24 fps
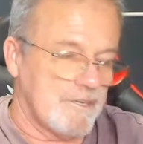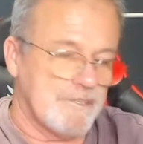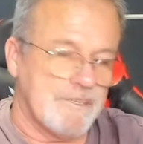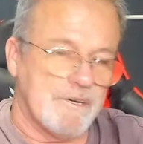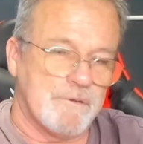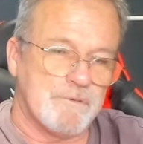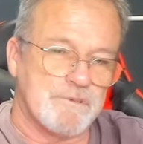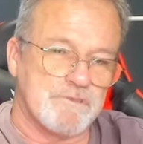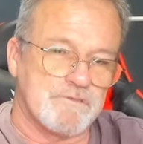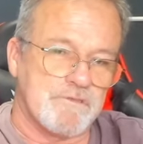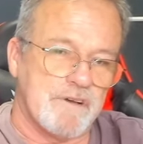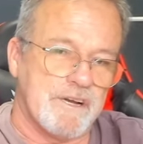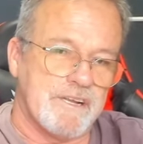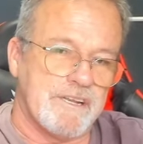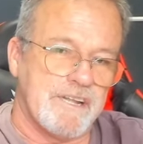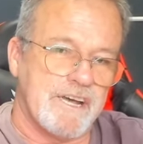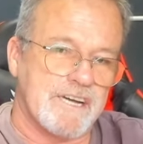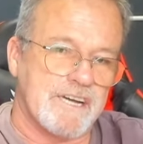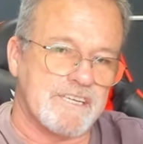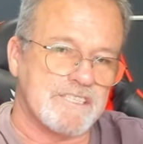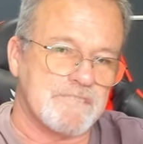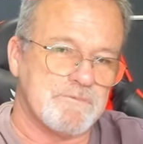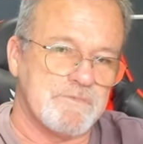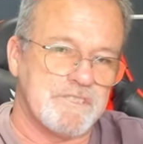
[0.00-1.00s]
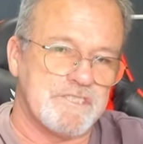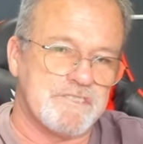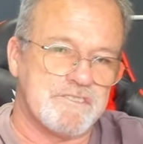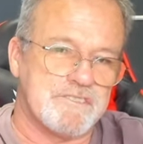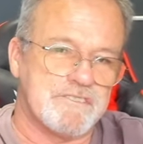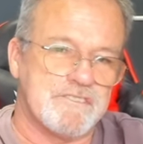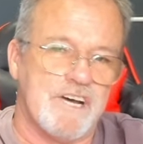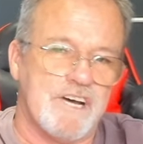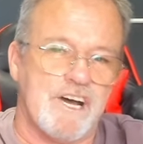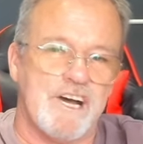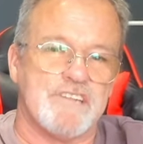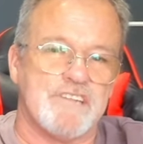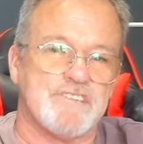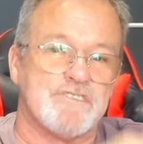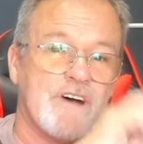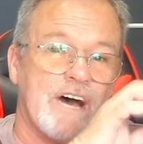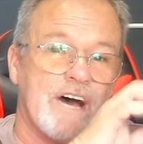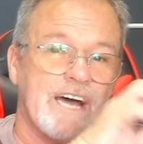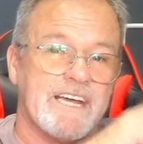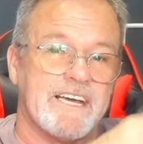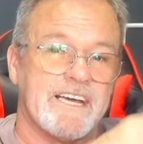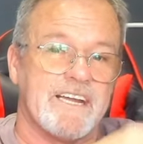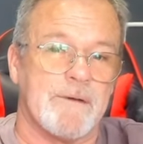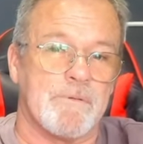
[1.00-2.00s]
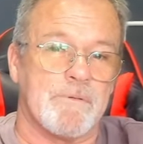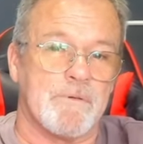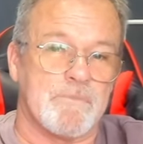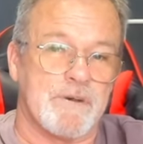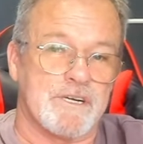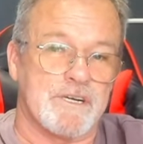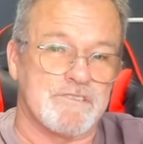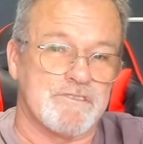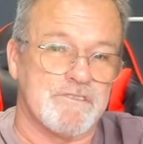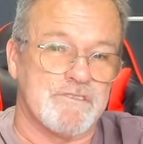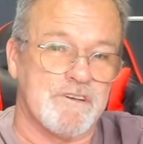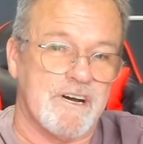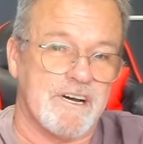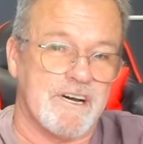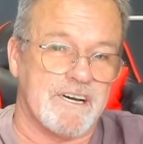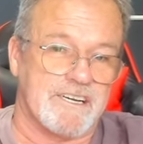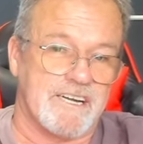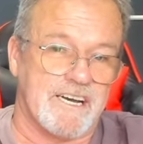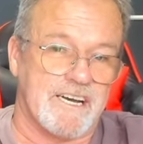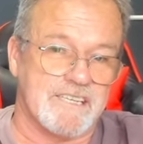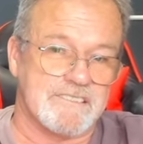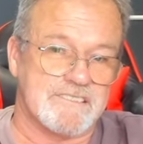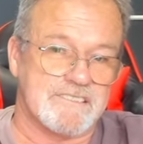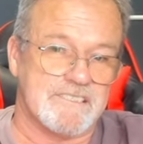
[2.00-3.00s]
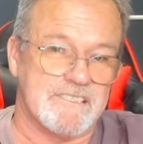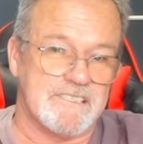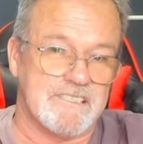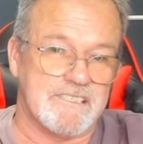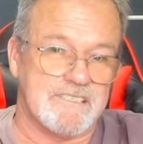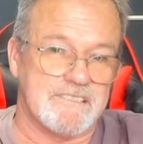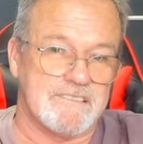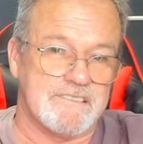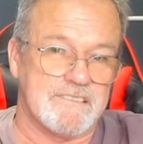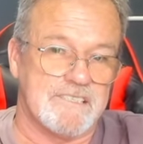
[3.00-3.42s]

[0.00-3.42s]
that was right next to me trying to get up on my truck, and I said,